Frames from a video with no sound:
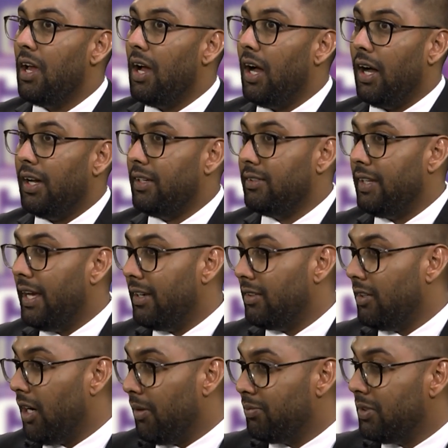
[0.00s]
And then
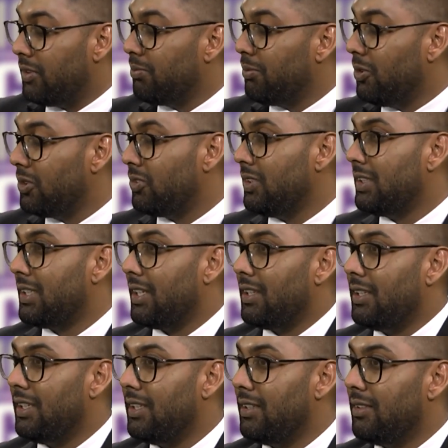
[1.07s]
up to most
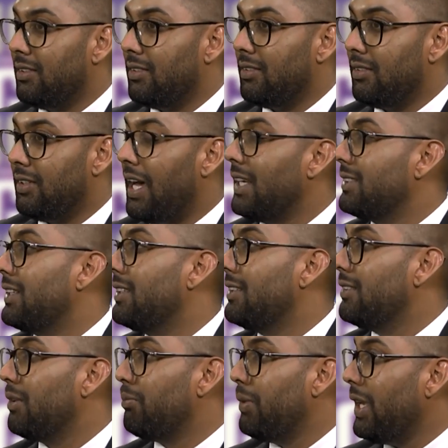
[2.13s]
recently, last night in
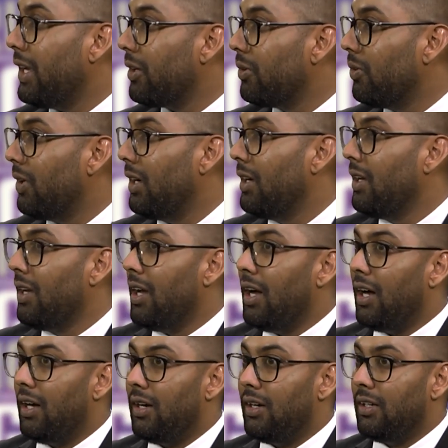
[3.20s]
Tobago,
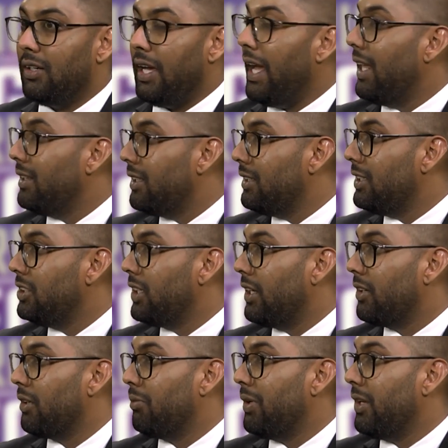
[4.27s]
elderly
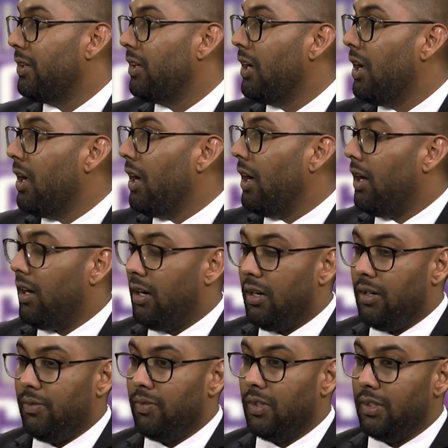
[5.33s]
gentleman,
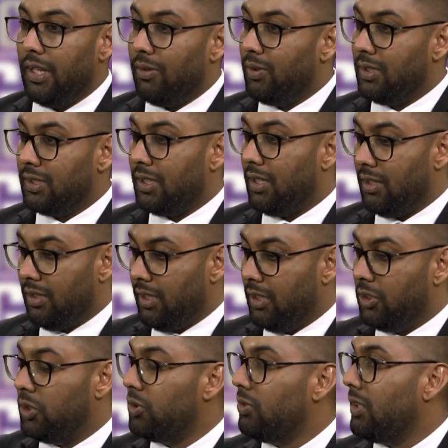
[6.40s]
there was an
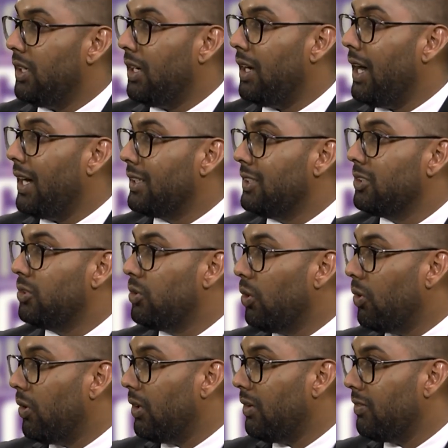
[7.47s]
intruder at his
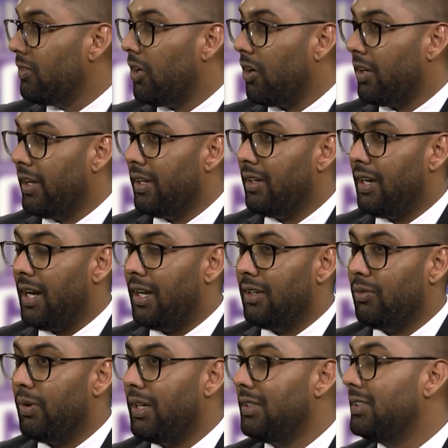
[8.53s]
door knocking, and
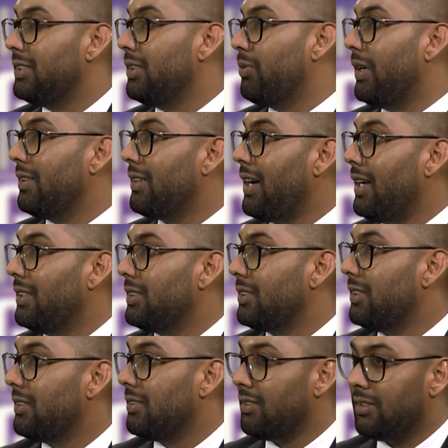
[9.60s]
when he went to answer
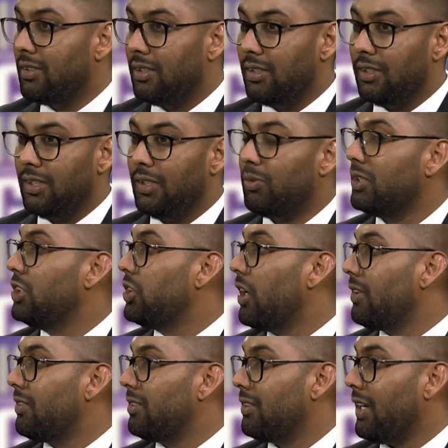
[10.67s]
it, he was
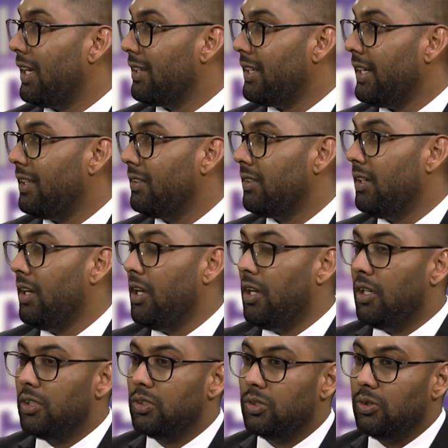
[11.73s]
shot and killed.
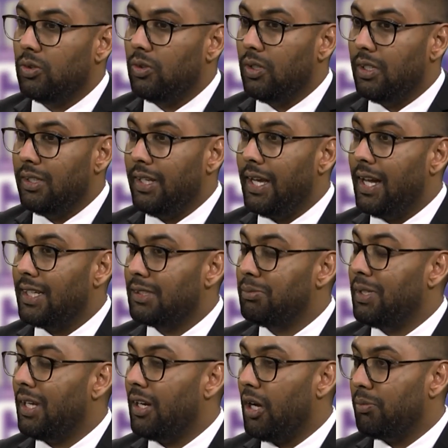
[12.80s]
So there has
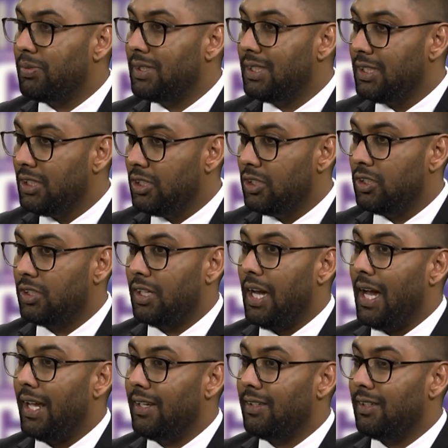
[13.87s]
been an upsurge,
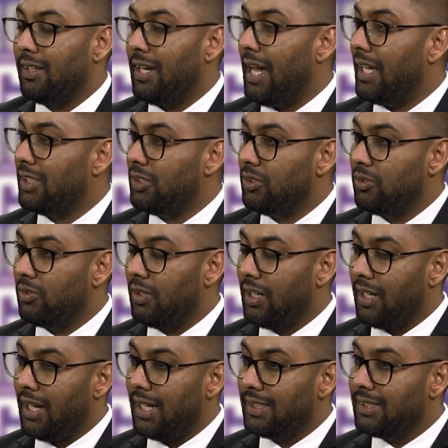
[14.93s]
and as you
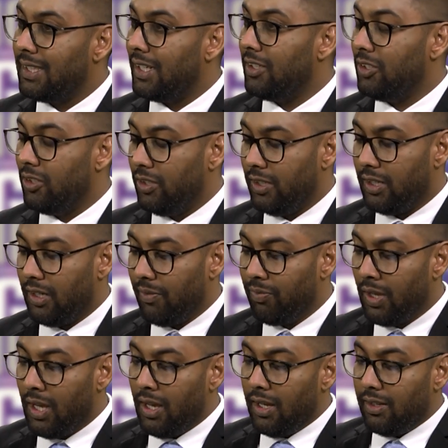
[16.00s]
had said earlier,
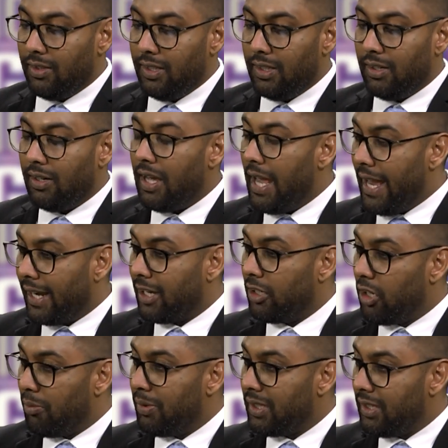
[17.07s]
the
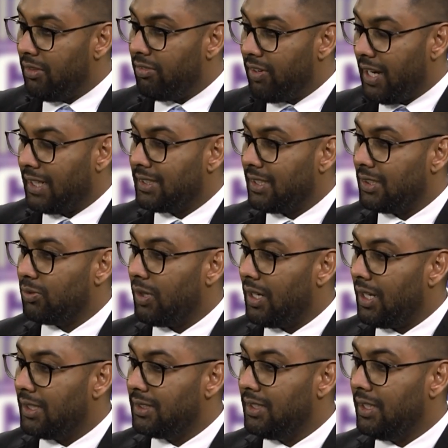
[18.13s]
economic effects as well
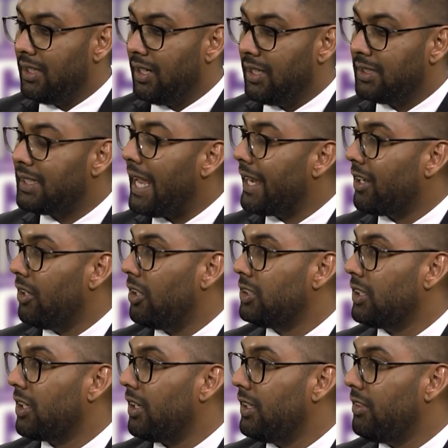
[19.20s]
as the
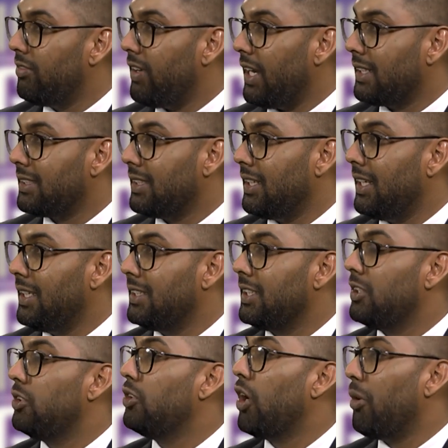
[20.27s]
psychological effects is
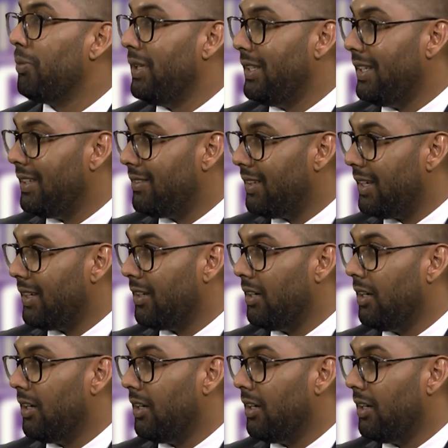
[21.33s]
dominating